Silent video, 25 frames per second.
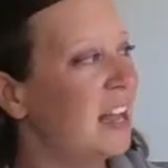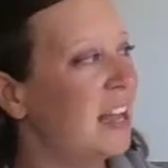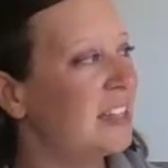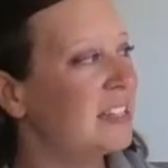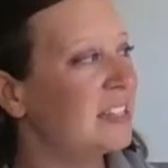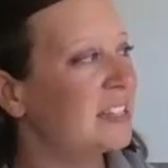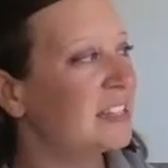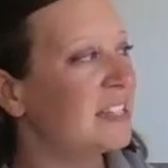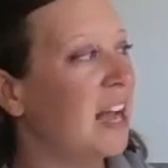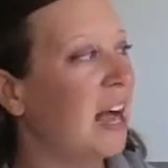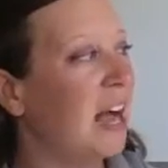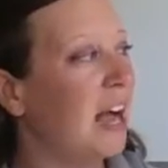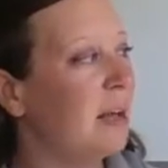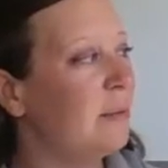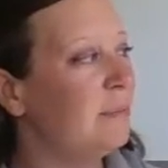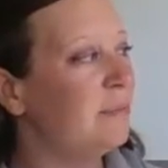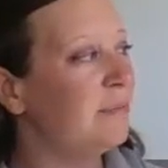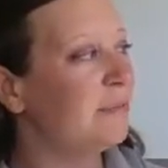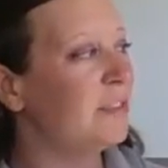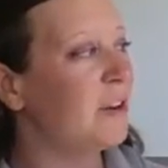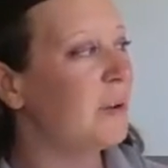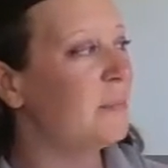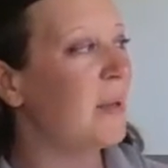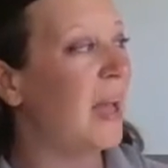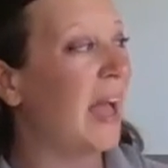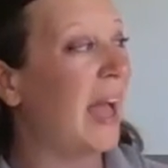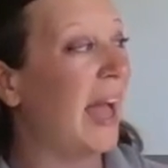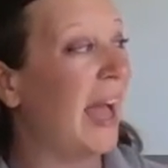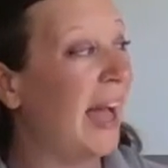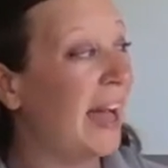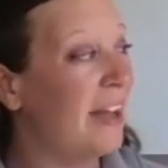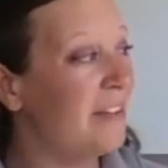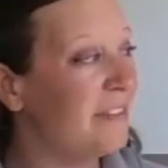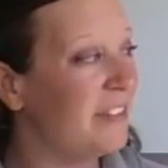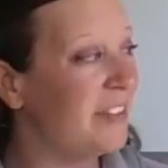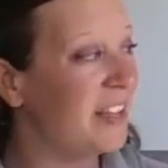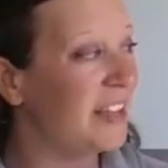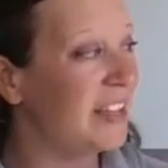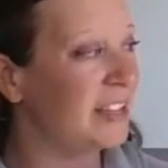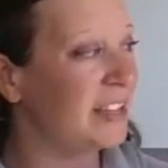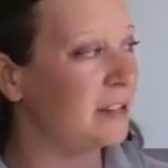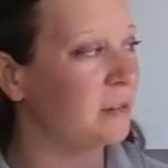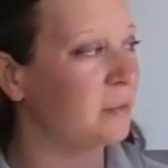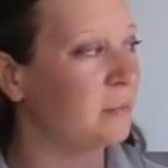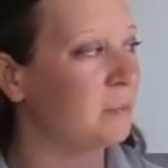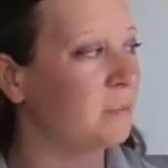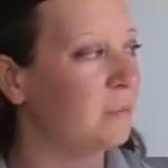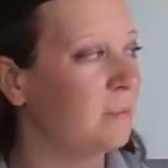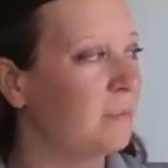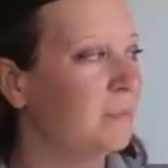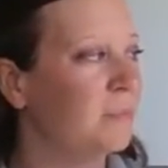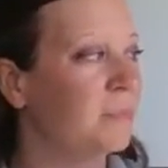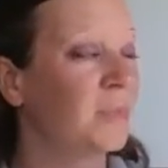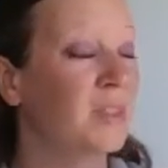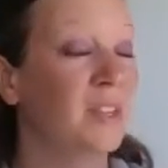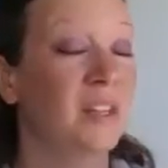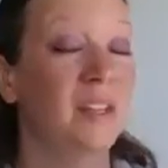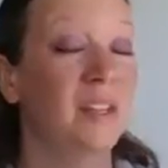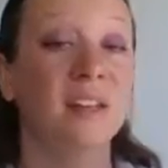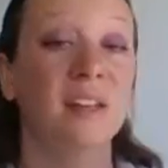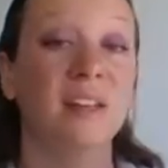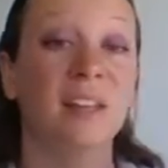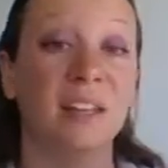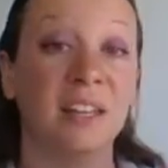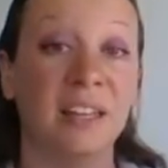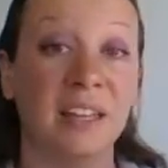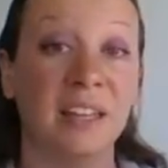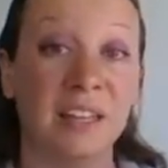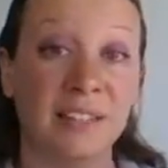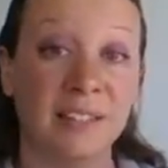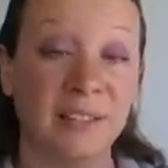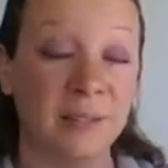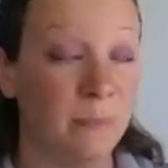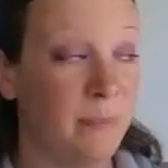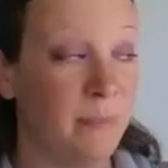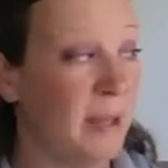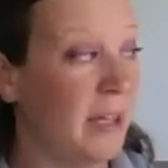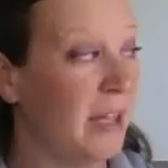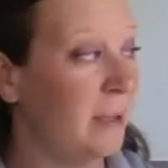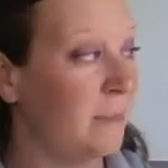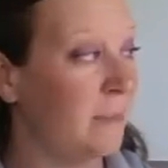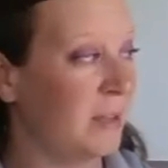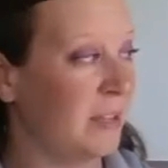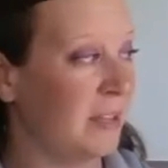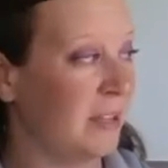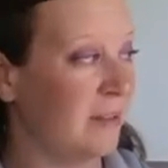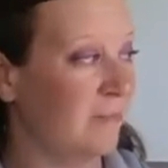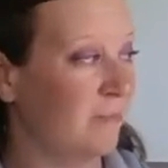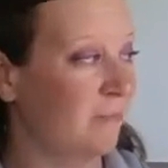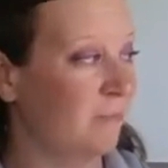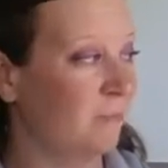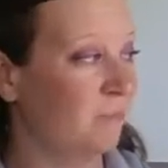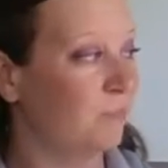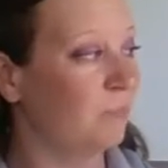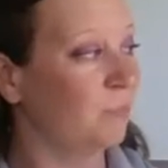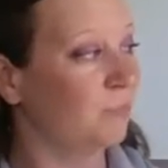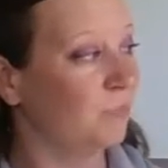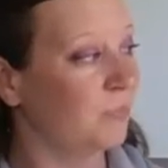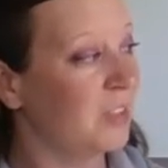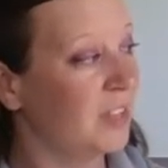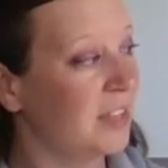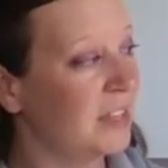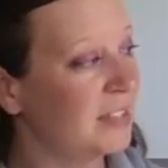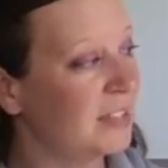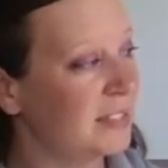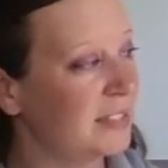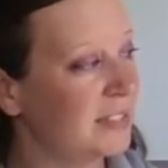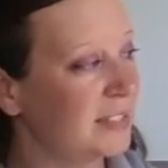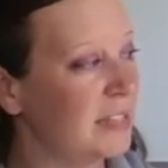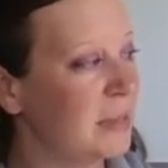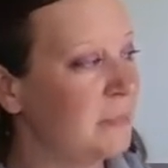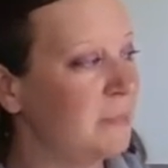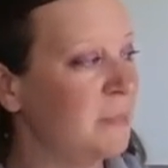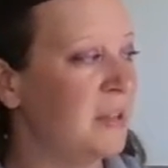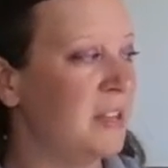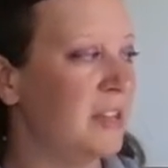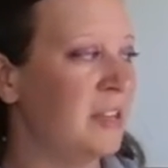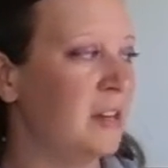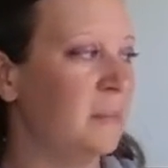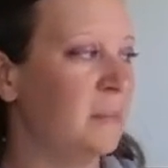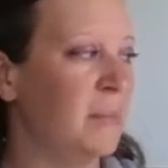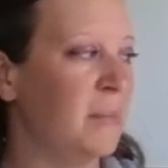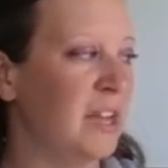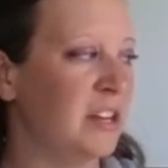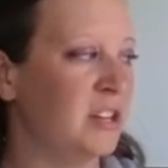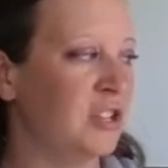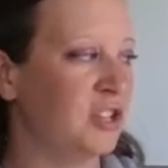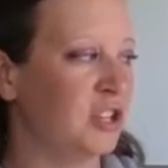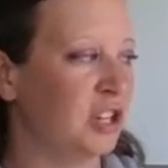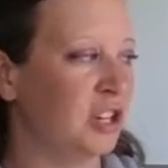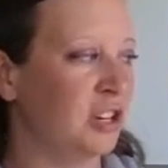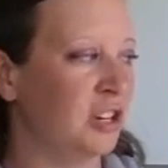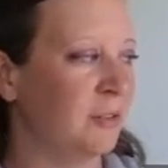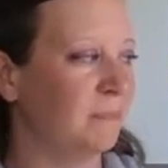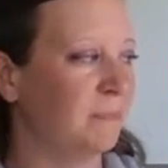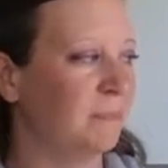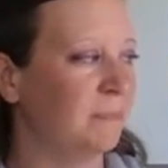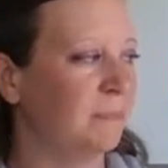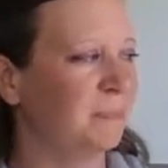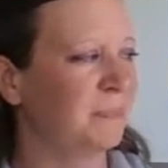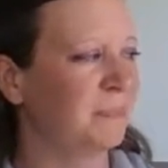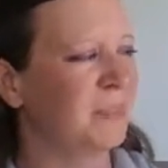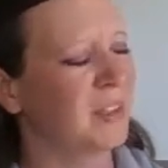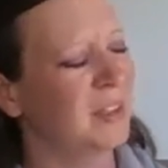has come from heaven. He is a baby. He is sleeping in a manger.